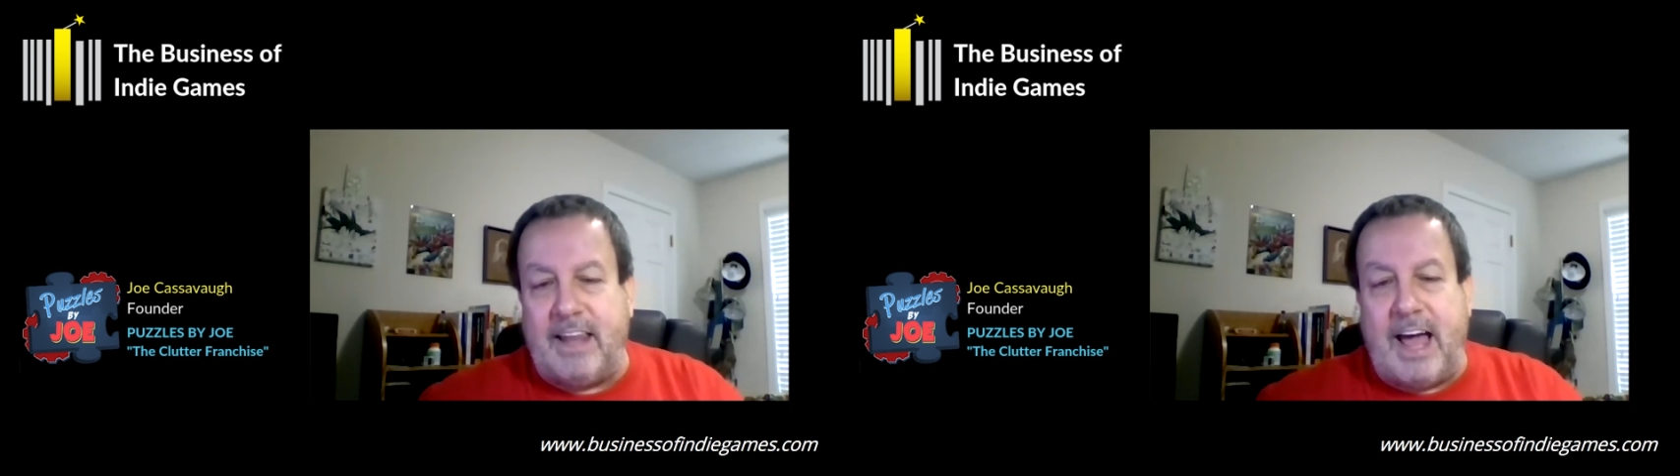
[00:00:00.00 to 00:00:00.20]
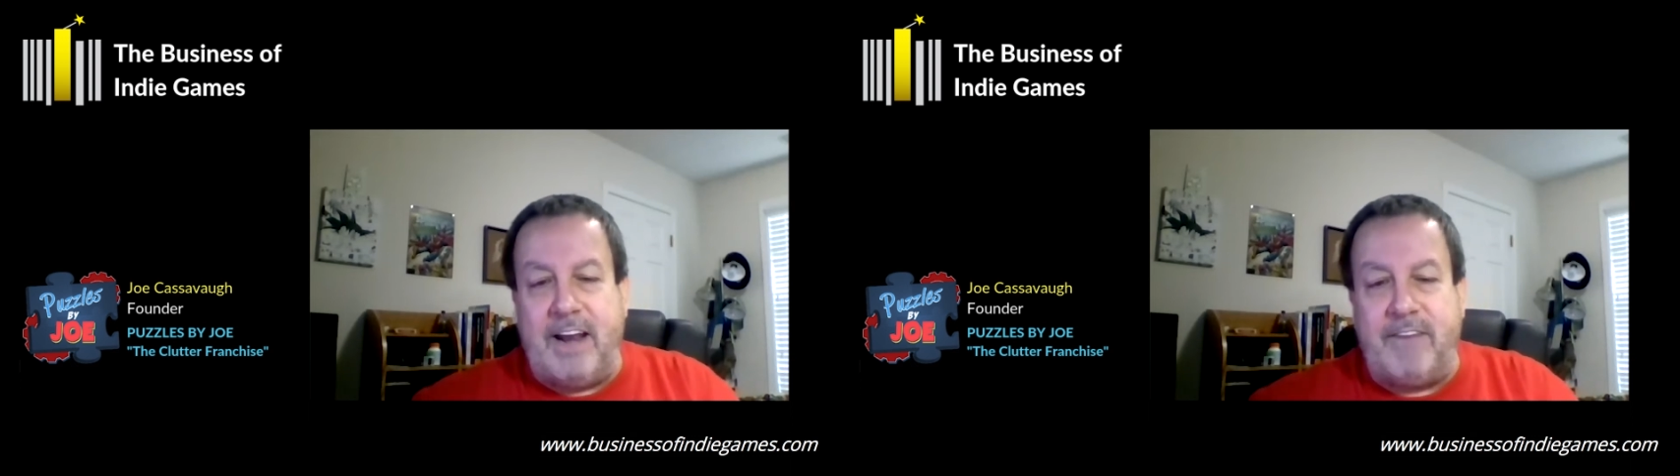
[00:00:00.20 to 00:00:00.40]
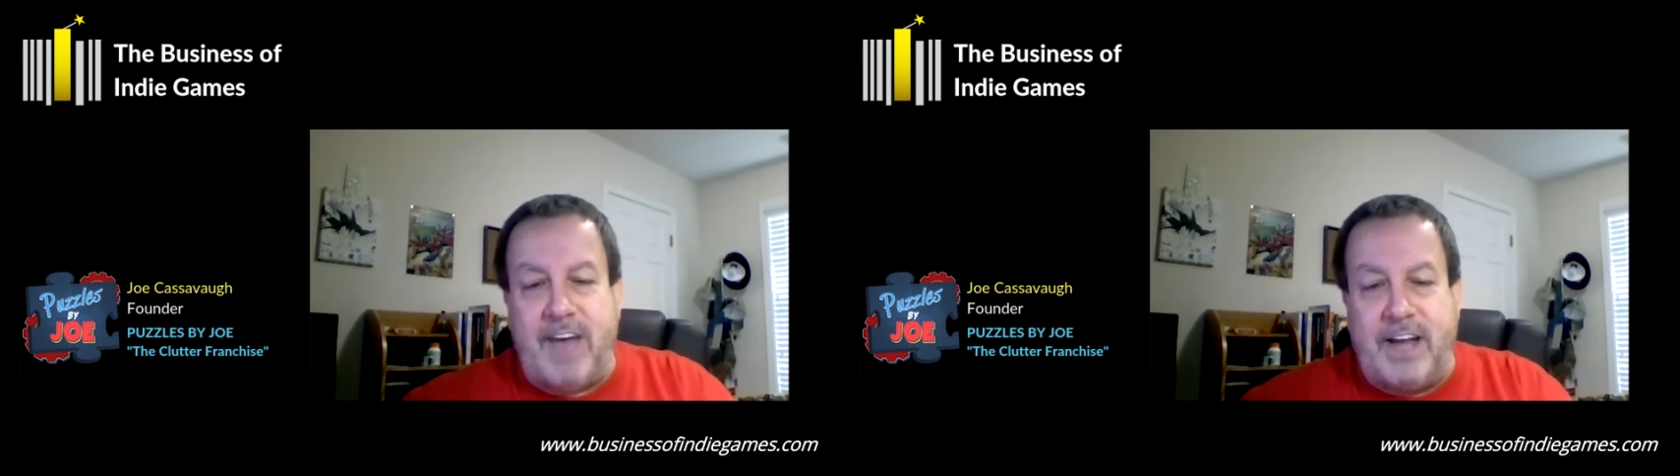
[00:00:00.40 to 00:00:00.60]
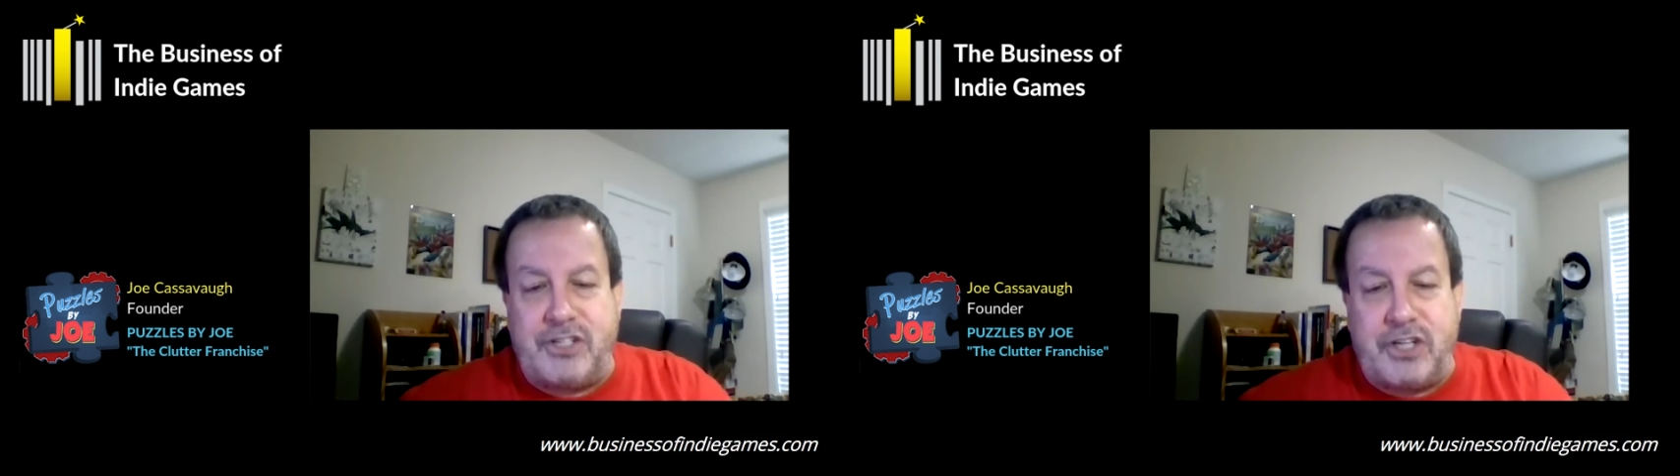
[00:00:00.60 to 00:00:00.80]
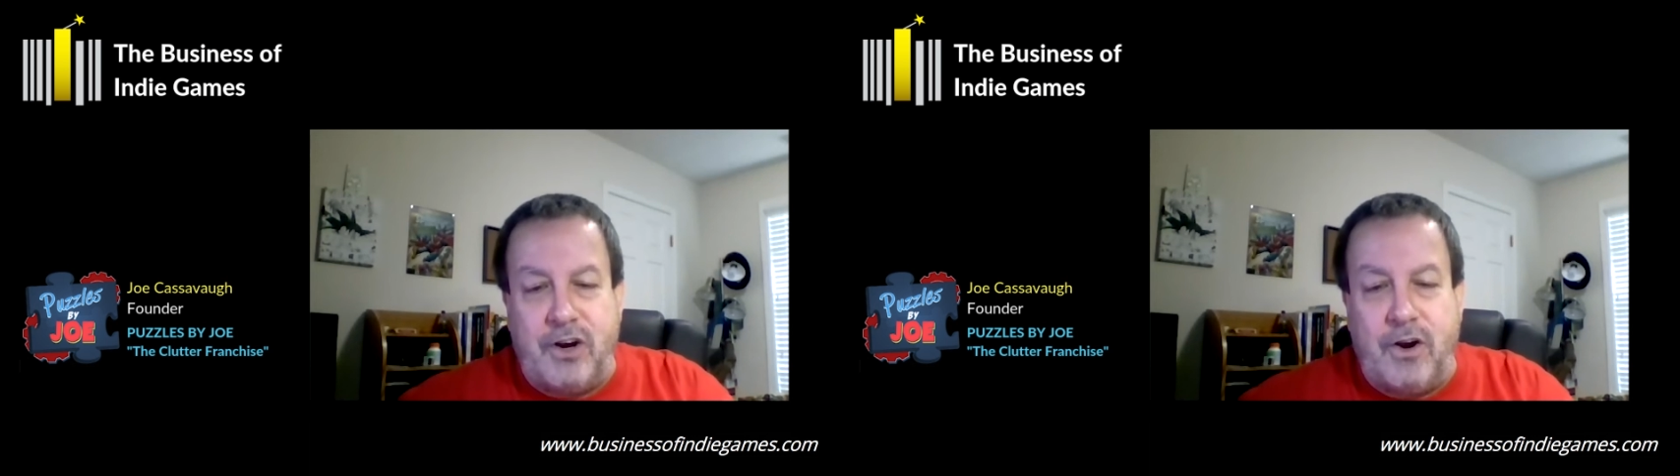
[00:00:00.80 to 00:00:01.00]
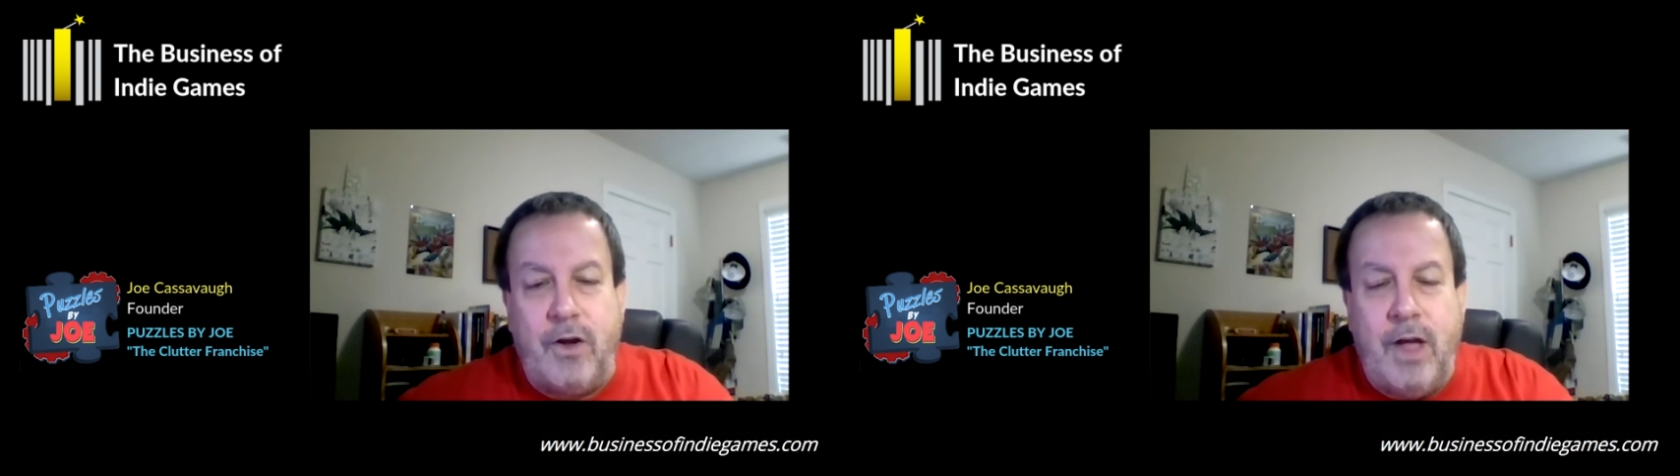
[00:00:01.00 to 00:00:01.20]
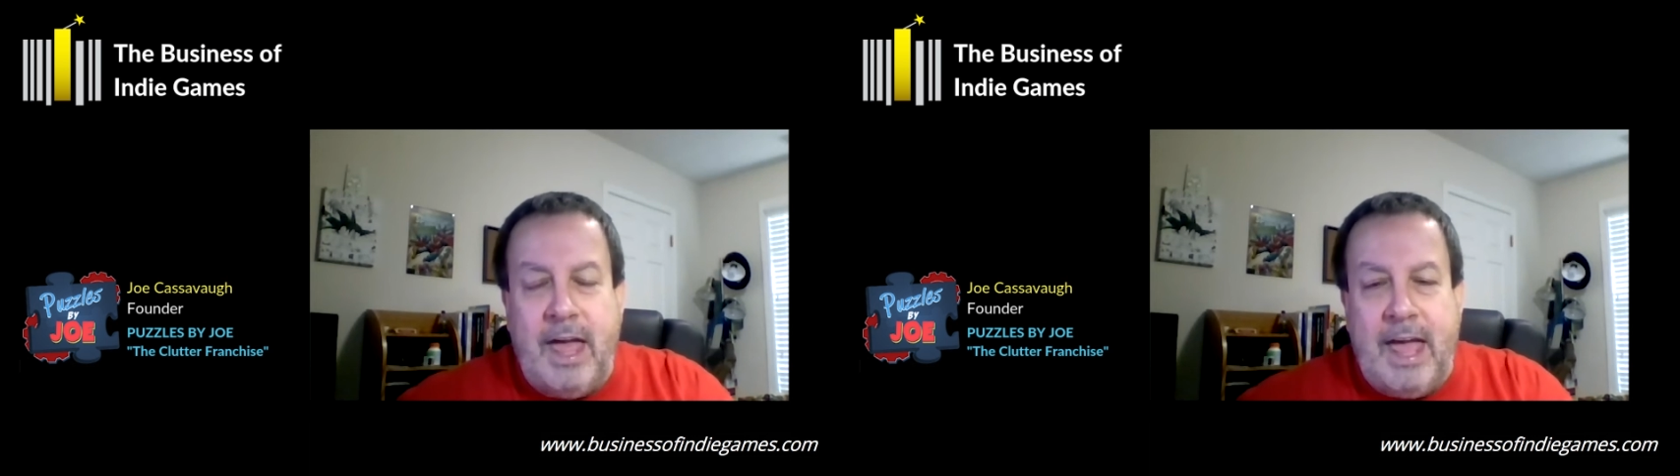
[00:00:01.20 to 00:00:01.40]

light adventure.